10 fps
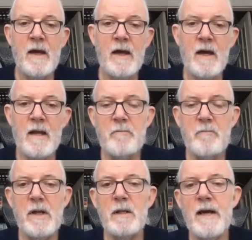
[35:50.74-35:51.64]
And
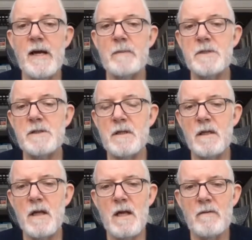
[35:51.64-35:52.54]
Bell Labs did a
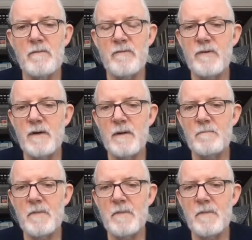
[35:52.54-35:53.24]
lot of uh,